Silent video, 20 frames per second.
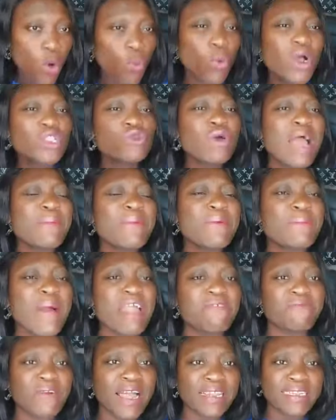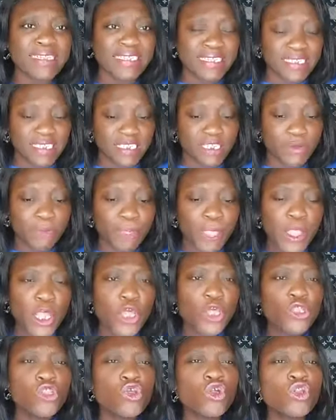What do I mean by validity?
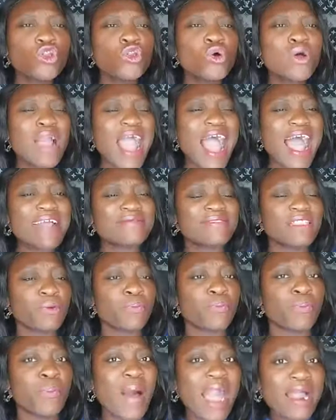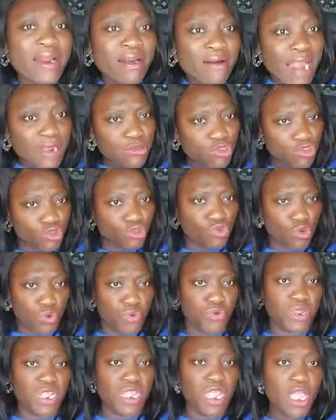You look at the background
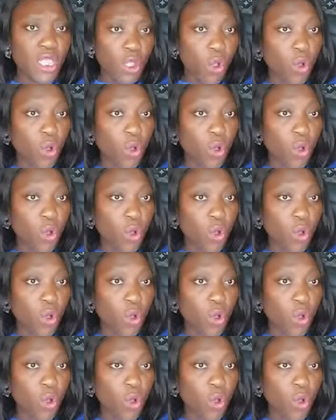story